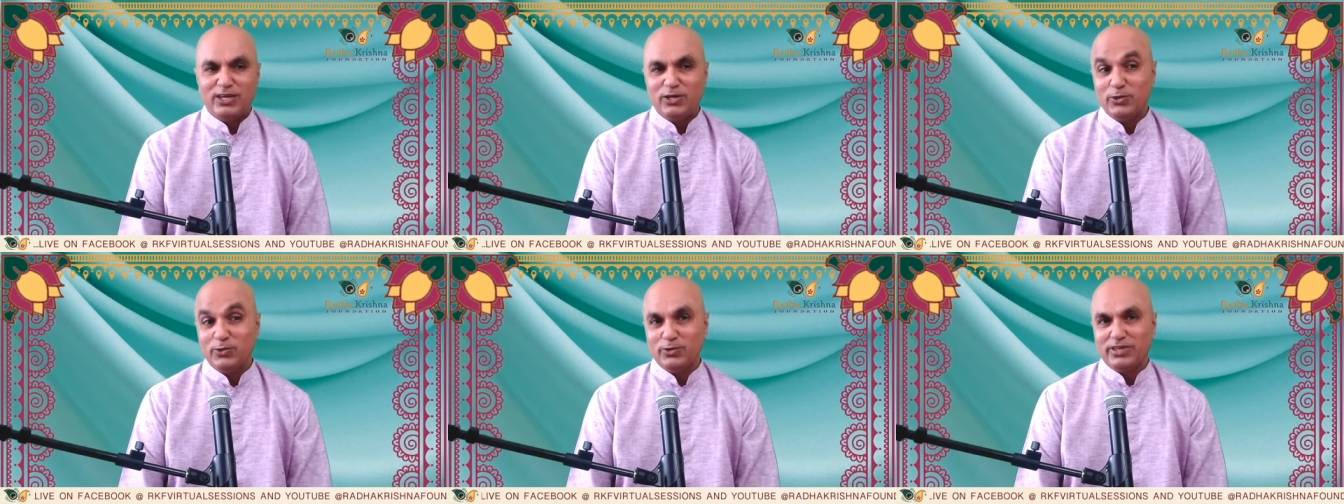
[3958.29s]

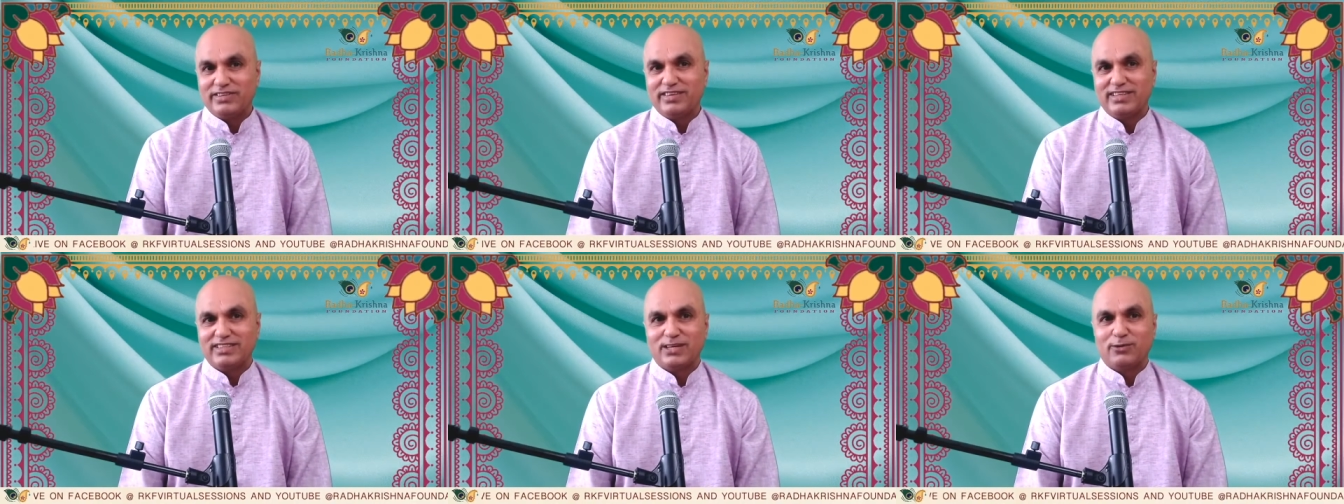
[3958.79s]
he knew
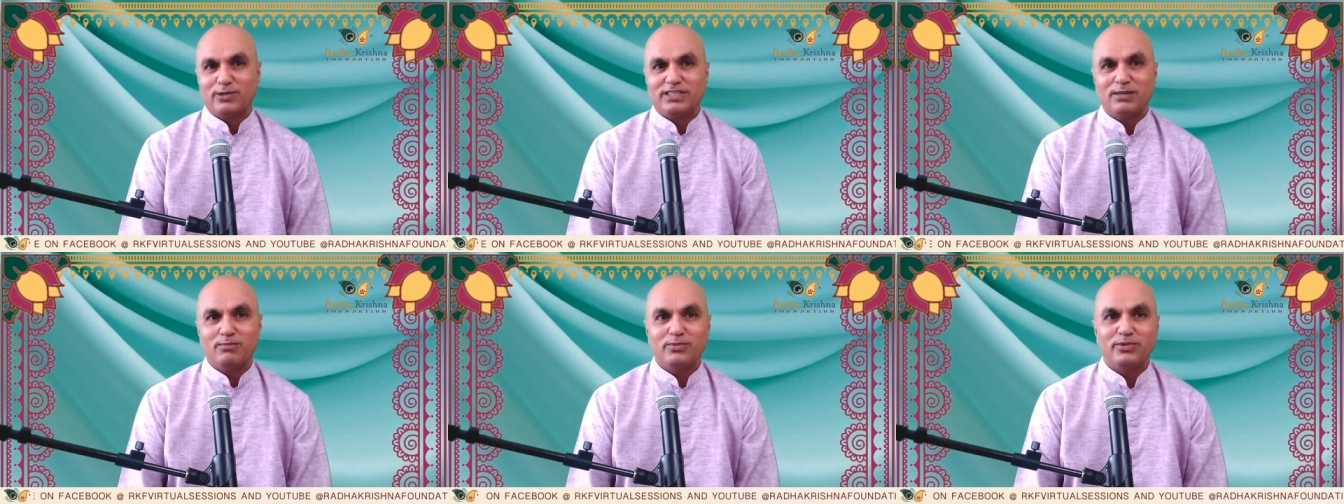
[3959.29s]
the things that
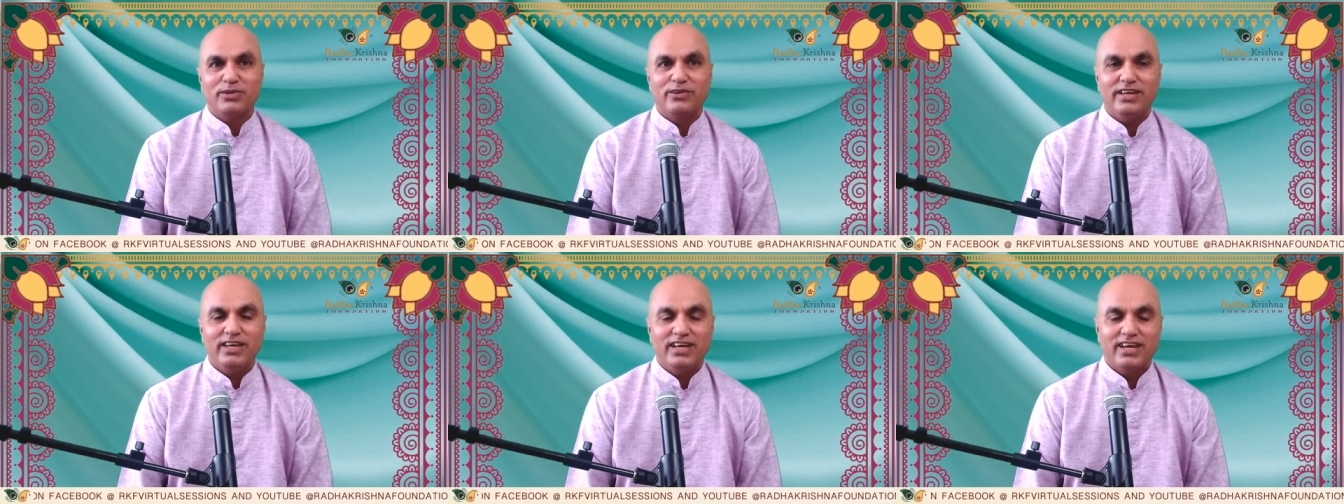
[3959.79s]
were
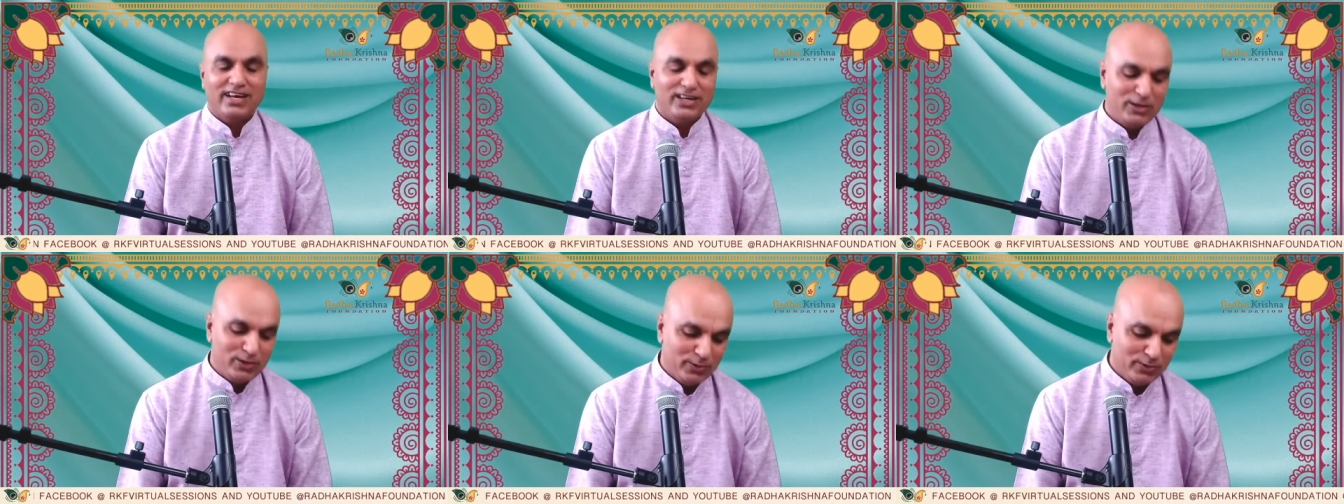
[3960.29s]
temporary
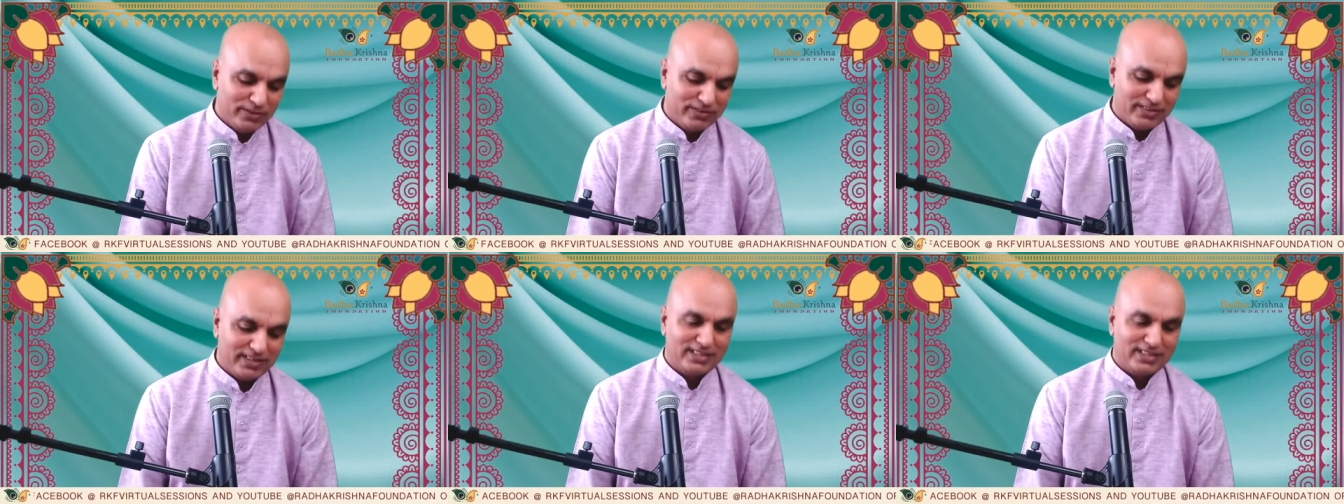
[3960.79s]
and he knew